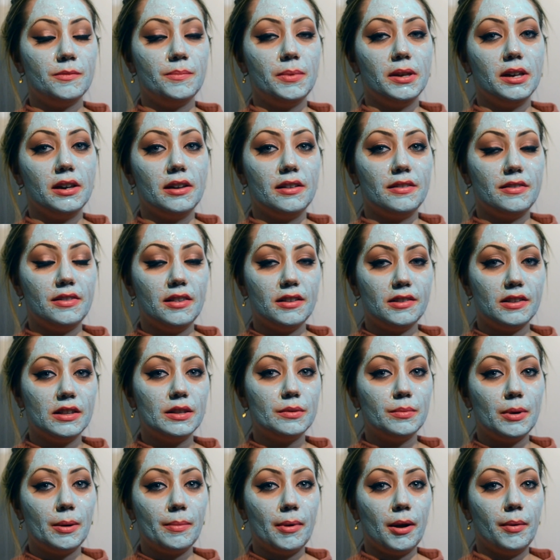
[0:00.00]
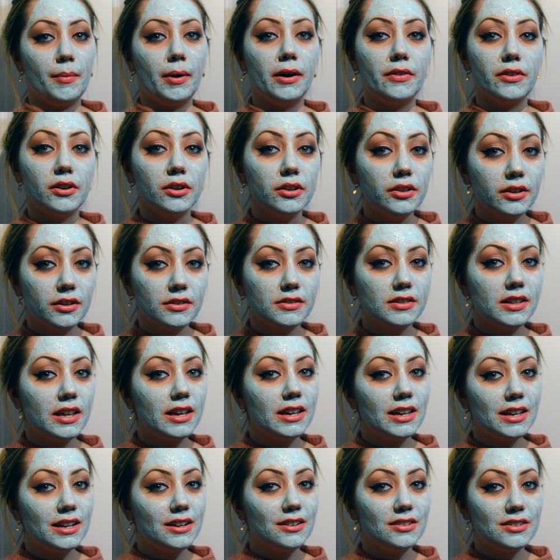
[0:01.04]
because this is what my weather looks
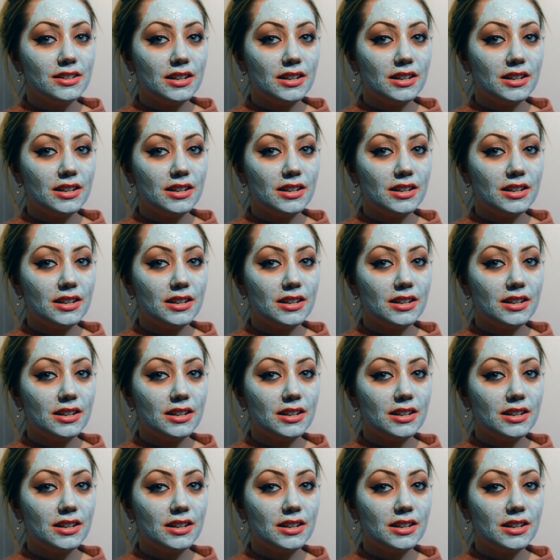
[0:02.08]
like here